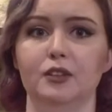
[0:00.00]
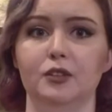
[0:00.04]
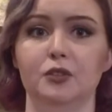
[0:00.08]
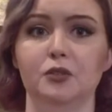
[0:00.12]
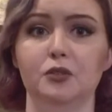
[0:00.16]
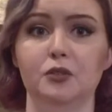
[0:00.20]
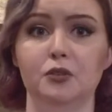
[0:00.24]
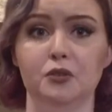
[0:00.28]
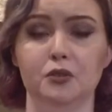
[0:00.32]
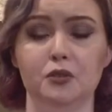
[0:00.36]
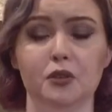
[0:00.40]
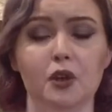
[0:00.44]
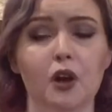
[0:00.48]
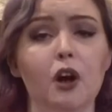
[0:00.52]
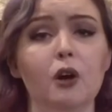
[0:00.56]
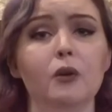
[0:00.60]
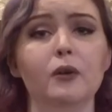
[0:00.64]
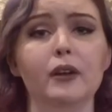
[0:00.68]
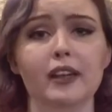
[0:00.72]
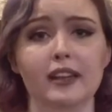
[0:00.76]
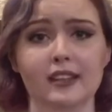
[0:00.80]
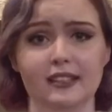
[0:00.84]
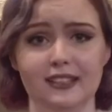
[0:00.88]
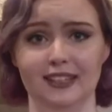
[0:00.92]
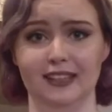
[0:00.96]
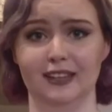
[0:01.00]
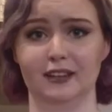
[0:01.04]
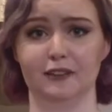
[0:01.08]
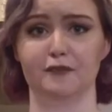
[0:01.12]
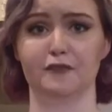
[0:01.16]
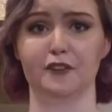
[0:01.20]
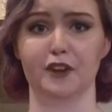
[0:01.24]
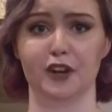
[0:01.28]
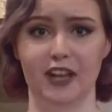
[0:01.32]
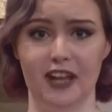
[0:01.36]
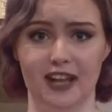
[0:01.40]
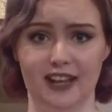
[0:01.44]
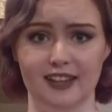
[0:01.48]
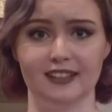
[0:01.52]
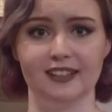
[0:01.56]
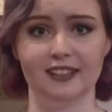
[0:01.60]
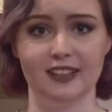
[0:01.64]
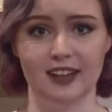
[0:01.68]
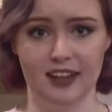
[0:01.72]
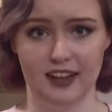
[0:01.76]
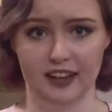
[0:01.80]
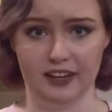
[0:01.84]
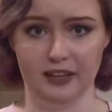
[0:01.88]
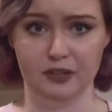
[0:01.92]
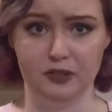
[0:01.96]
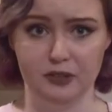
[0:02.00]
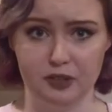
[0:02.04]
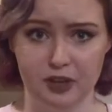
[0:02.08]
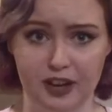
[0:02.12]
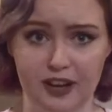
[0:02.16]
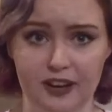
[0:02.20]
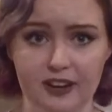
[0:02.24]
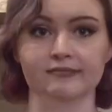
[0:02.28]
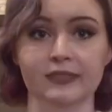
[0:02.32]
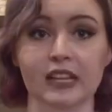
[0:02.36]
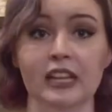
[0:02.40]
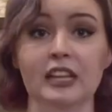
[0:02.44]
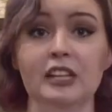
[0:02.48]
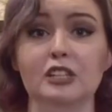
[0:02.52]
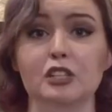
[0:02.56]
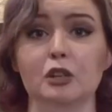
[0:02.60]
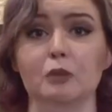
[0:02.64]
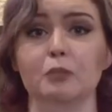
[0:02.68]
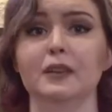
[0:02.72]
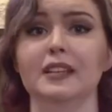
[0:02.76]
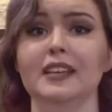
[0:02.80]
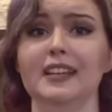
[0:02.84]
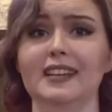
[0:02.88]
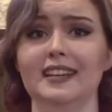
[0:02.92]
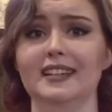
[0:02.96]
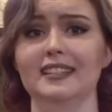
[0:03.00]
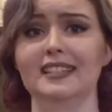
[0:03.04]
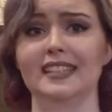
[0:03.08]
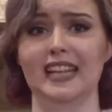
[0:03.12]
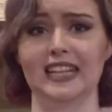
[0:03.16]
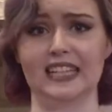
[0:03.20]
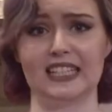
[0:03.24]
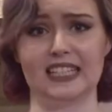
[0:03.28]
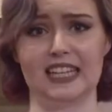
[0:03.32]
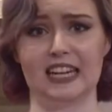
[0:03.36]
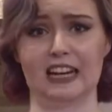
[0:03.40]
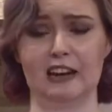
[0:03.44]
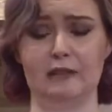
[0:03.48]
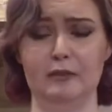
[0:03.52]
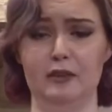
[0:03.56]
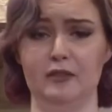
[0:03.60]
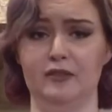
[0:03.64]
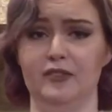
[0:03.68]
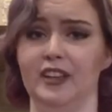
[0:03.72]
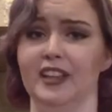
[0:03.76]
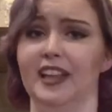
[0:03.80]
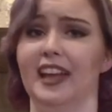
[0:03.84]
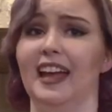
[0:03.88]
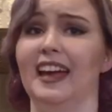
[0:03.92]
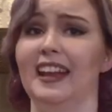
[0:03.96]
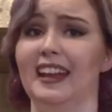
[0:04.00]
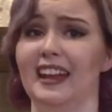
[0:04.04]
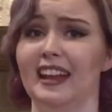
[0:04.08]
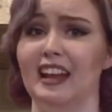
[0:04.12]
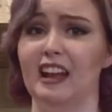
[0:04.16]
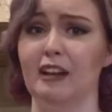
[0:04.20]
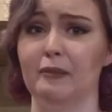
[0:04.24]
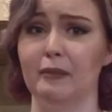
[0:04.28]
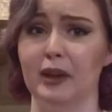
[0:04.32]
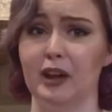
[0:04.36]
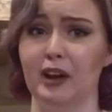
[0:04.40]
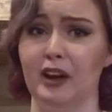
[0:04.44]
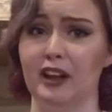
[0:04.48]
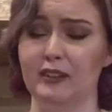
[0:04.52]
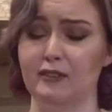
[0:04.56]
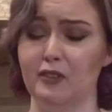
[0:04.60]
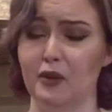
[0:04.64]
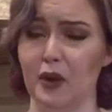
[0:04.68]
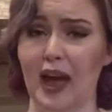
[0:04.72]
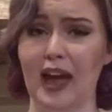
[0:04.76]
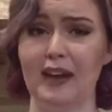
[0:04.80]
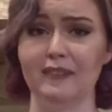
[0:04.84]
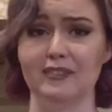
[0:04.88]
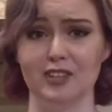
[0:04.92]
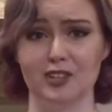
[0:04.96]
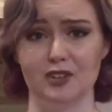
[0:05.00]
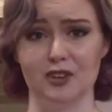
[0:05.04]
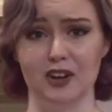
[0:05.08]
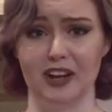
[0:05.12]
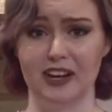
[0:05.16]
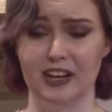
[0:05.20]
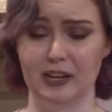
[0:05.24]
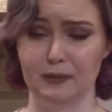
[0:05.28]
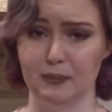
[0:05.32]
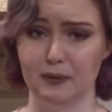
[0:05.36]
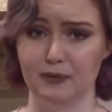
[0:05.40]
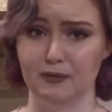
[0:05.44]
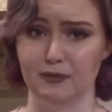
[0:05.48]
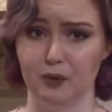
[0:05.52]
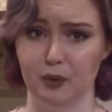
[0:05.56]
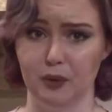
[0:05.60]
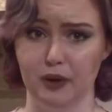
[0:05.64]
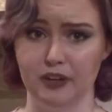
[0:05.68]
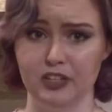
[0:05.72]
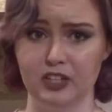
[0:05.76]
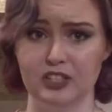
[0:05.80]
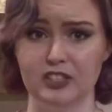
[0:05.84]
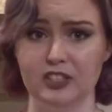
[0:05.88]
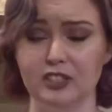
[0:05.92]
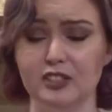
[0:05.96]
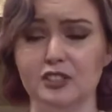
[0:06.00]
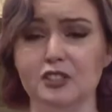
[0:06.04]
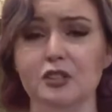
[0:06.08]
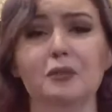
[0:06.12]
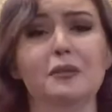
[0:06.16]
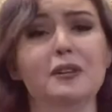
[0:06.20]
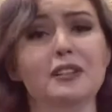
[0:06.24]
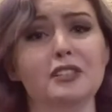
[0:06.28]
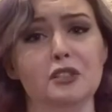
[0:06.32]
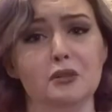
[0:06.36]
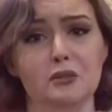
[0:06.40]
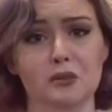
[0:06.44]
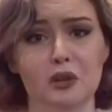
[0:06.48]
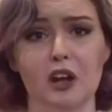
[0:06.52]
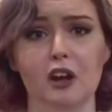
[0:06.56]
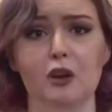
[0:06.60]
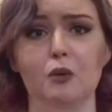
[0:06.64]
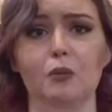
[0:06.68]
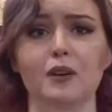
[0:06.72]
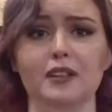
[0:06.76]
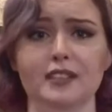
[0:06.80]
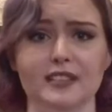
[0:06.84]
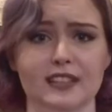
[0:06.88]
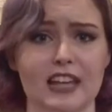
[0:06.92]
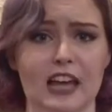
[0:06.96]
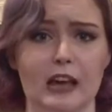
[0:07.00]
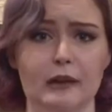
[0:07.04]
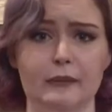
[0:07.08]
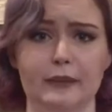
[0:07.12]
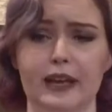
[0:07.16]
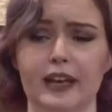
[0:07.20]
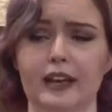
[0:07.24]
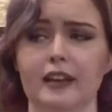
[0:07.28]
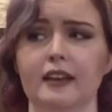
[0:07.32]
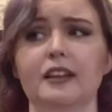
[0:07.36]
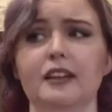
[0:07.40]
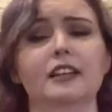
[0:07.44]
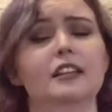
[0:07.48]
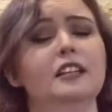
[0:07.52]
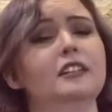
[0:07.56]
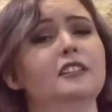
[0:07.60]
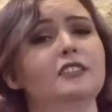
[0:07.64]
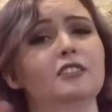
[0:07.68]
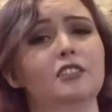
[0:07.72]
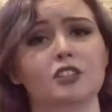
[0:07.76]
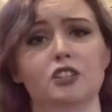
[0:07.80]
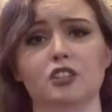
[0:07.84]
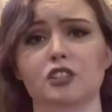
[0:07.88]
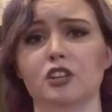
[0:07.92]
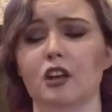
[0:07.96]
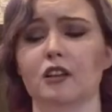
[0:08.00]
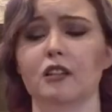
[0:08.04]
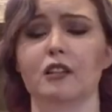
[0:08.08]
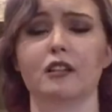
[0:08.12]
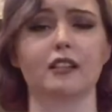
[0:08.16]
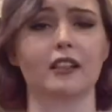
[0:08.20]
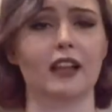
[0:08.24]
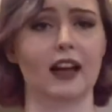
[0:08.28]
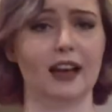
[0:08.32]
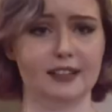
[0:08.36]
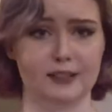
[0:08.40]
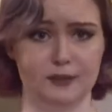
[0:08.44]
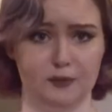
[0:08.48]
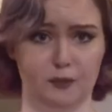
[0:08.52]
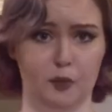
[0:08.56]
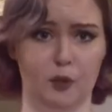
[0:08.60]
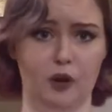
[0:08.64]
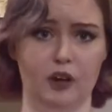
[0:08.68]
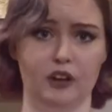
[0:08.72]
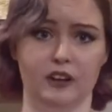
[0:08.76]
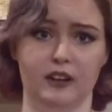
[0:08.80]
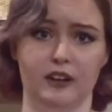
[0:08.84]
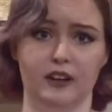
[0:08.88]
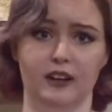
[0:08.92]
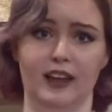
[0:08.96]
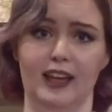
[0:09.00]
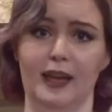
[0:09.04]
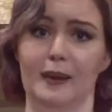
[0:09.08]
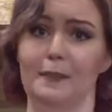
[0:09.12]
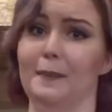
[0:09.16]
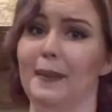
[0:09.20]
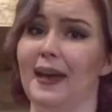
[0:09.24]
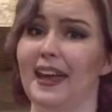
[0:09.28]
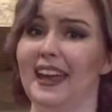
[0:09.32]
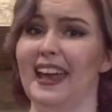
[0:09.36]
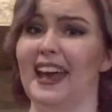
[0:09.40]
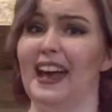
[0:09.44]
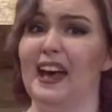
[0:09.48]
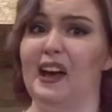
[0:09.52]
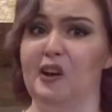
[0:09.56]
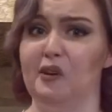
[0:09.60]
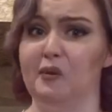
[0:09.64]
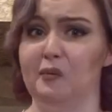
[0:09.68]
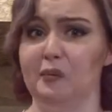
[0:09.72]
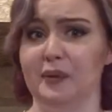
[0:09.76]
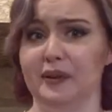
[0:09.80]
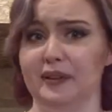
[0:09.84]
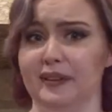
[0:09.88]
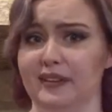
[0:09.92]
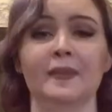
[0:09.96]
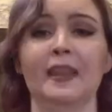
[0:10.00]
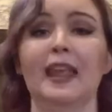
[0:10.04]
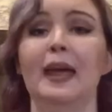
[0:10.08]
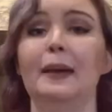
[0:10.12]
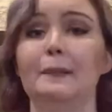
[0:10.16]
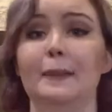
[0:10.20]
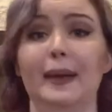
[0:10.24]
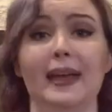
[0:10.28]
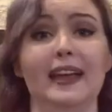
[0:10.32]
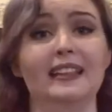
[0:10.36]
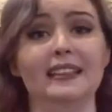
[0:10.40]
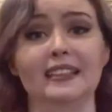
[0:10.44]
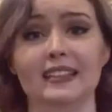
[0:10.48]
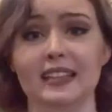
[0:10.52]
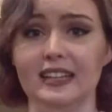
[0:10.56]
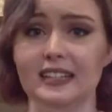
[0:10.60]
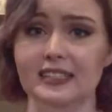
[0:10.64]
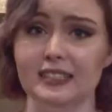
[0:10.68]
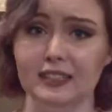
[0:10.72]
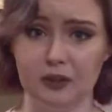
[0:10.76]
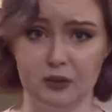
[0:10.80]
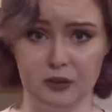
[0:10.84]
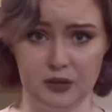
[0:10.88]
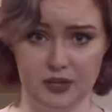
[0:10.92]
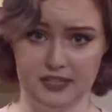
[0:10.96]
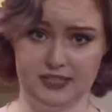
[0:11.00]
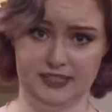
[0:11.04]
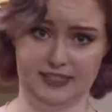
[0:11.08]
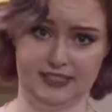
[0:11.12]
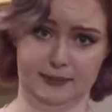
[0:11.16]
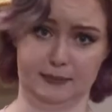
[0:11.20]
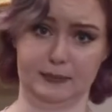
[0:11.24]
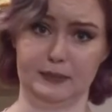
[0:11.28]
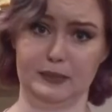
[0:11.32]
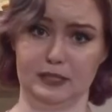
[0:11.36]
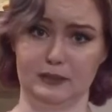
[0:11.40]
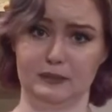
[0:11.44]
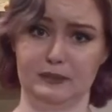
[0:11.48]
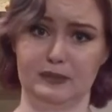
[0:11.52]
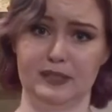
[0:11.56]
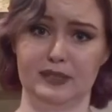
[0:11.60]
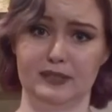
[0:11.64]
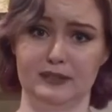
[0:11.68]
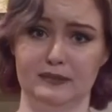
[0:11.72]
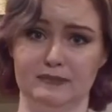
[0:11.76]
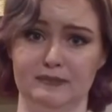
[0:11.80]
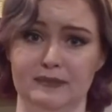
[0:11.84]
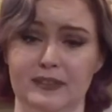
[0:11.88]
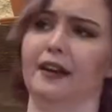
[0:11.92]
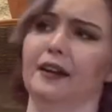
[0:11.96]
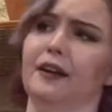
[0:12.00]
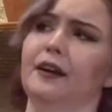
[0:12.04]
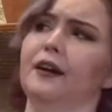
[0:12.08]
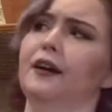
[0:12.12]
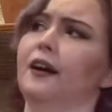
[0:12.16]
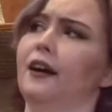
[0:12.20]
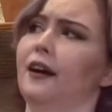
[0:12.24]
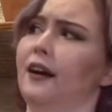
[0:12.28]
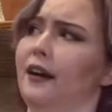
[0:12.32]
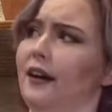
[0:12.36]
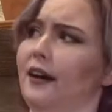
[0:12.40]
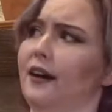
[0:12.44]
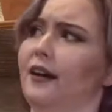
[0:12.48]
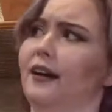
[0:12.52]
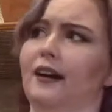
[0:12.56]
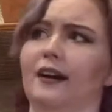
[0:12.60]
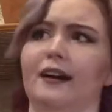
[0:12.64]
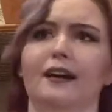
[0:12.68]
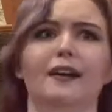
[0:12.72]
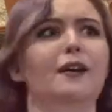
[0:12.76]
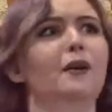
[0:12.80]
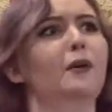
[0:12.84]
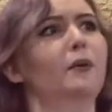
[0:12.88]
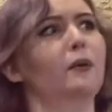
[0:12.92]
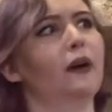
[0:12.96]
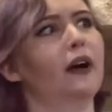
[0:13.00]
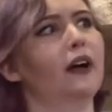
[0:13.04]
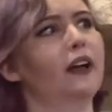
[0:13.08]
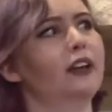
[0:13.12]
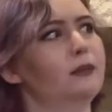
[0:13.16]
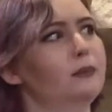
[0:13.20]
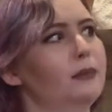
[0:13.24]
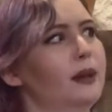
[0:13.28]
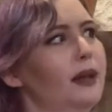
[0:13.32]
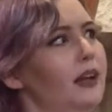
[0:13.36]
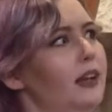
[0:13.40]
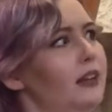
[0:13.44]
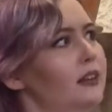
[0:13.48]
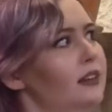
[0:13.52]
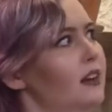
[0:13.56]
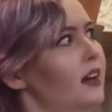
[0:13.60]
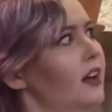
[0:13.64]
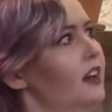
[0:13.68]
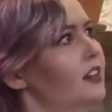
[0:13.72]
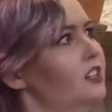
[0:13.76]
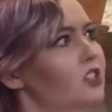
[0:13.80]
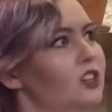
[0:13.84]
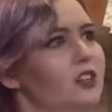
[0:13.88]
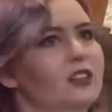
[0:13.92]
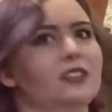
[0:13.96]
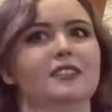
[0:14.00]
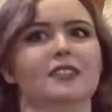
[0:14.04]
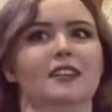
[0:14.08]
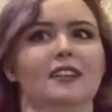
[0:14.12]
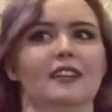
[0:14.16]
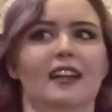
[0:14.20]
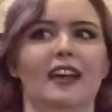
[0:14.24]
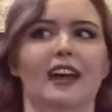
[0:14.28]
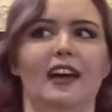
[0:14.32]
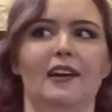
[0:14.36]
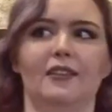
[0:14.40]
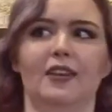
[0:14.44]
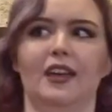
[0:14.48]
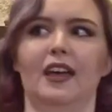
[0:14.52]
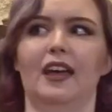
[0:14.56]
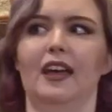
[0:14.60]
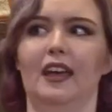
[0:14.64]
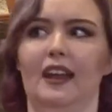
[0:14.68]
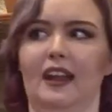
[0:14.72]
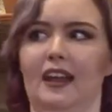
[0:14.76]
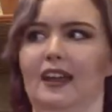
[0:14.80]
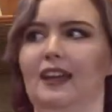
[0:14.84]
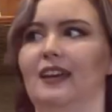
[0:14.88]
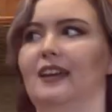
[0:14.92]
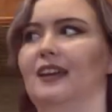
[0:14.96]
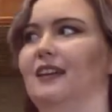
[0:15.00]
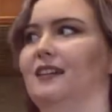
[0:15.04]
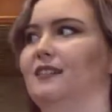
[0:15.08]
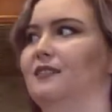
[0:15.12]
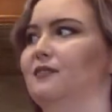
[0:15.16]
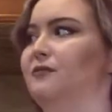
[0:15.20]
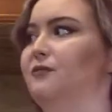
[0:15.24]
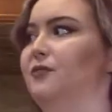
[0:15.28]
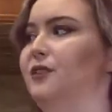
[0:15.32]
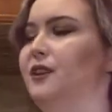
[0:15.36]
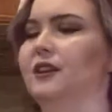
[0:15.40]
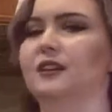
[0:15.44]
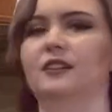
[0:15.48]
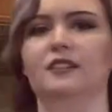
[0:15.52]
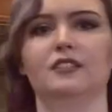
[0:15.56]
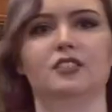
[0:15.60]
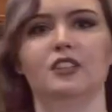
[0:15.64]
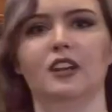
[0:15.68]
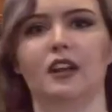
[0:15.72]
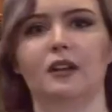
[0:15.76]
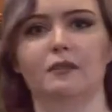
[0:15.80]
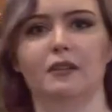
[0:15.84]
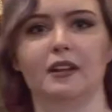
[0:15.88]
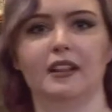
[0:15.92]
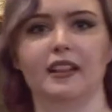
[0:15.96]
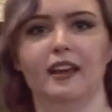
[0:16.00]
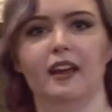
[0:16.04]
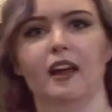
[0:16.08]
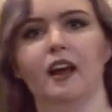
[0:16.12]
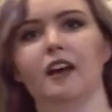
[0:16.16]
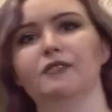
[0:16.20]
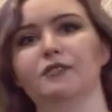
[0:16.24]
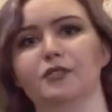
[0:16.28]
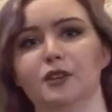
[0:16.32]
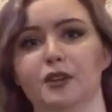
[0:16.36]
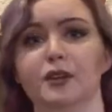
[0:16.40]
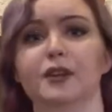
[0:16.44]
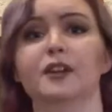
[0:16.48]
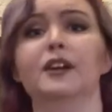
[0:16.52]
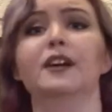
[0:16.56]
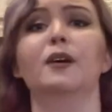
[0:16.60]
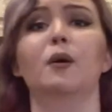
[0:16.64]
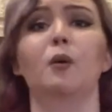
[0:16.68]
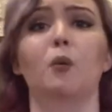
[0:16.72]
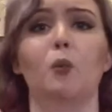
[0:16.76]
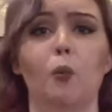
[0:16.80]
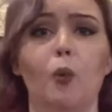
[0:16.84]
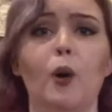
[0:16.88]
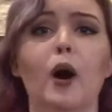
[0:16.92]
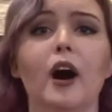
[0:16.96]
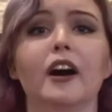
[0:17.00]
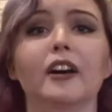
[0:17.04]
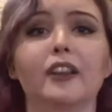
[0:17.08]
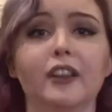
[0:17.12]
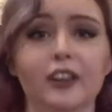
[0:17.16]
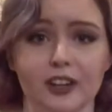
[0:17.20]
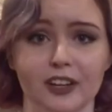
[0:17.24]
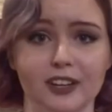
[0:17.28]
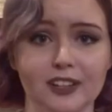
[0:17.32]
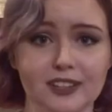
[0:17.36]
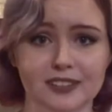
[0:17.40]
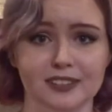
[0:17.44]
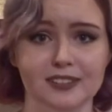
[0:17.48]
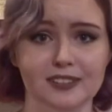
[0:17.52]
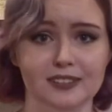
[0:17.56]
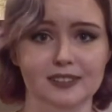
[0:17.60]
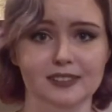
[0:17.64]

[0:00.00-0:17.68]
is so easy to forget to hydrate. So please, next time you feel a headache coming on, if you haven't tried it before, just as soon as you know one's coming, just chug a glass of water. It may help. It may at least decrease symptoms. Huh, why am I nauseous and have a headache and feel generally awful? Water.